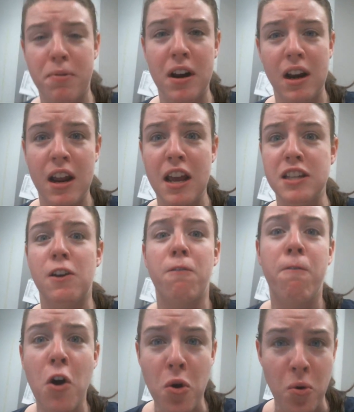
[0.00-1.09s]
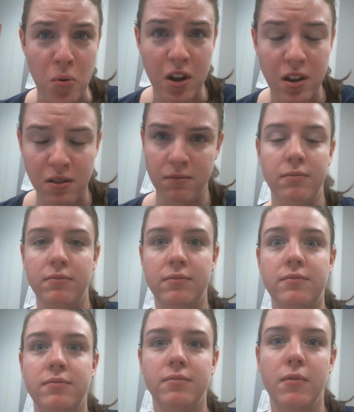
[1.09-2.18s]
put it in is a food.
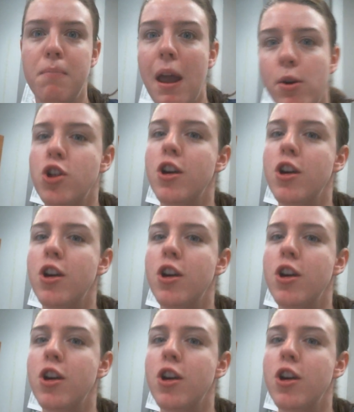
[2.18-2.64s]
Maybe